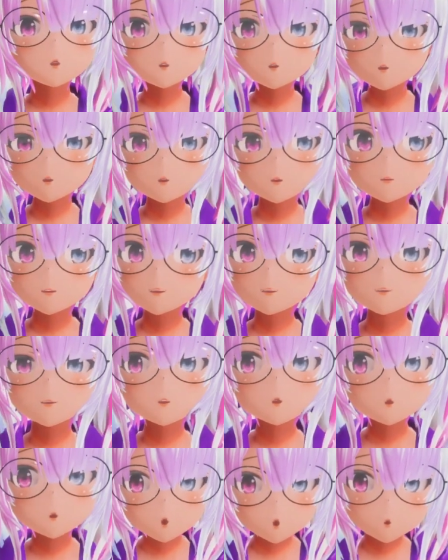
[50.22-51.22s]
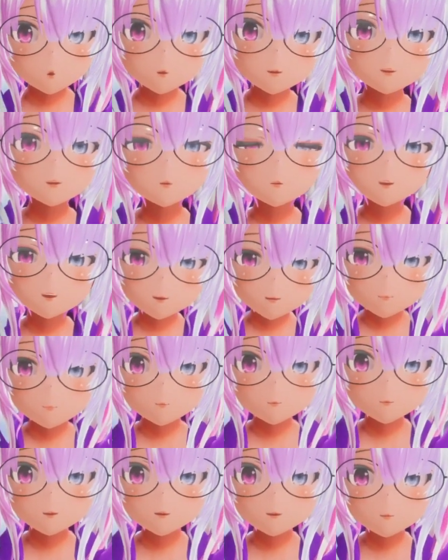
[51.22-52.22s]
Okay, so once you have
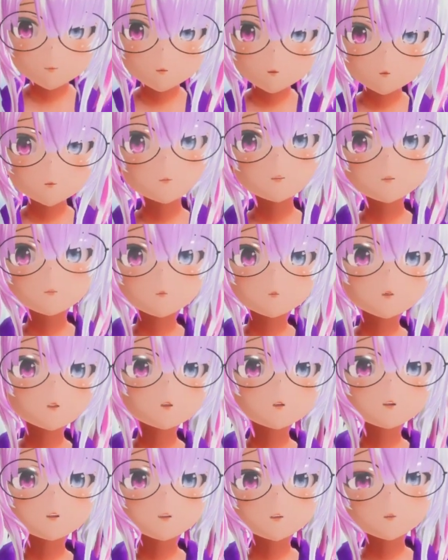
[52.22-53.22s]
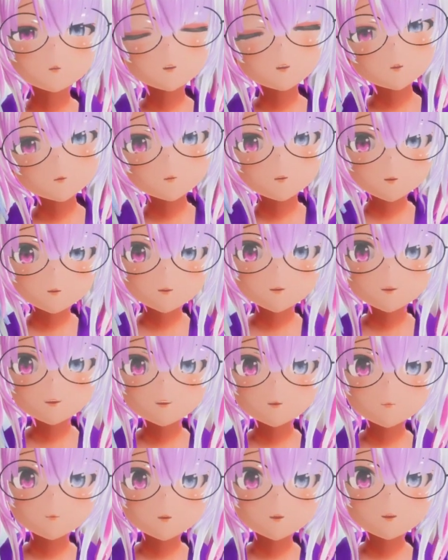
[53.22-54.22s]
Blender open, what you're gonna do is go to your CATS
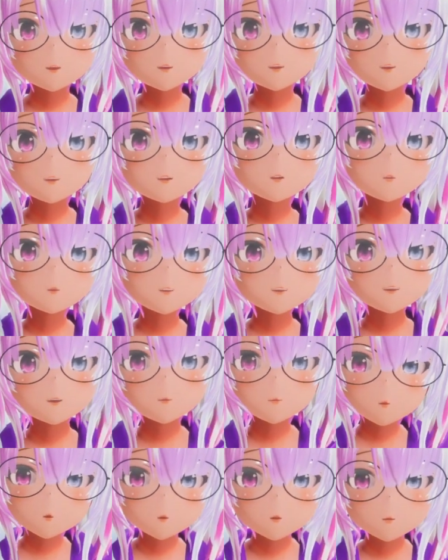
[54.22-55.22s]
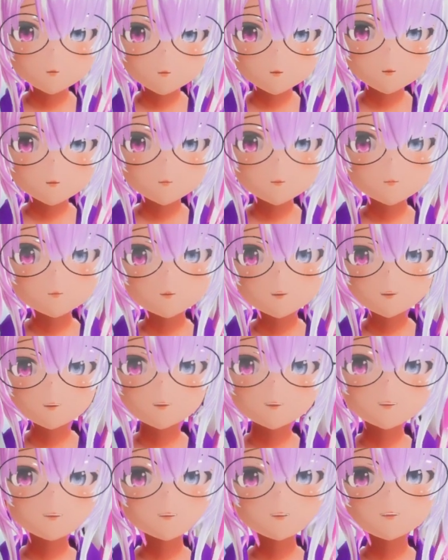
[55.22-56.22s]
plugin and go to import model, and
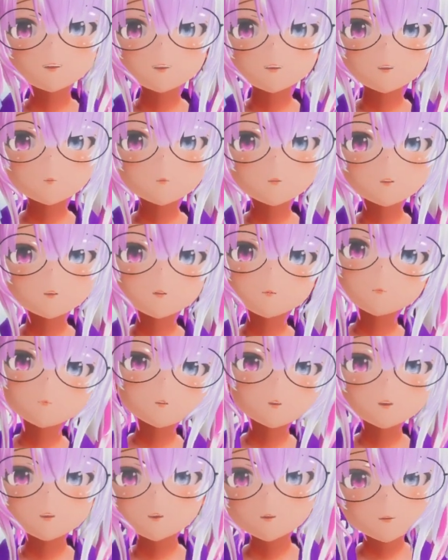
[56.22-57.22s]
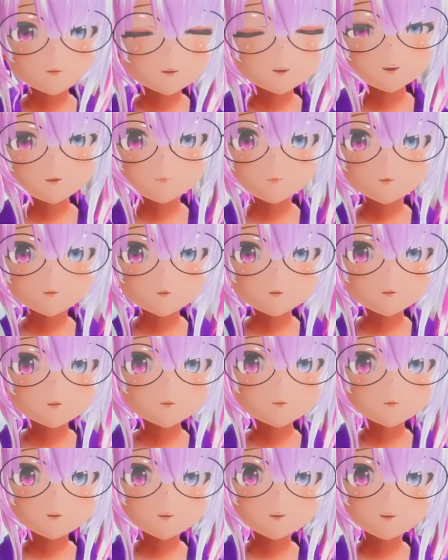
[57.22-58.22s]
then that's where you're gonna find the avatar
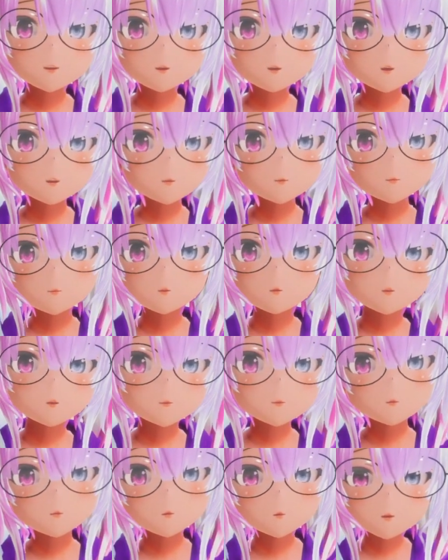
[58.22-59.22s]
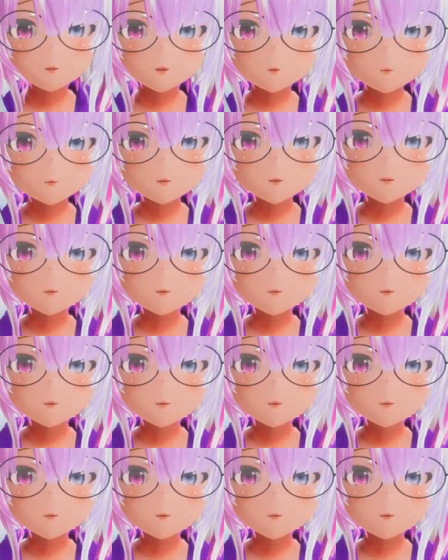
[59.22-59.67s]
that um, you're gonna be working with.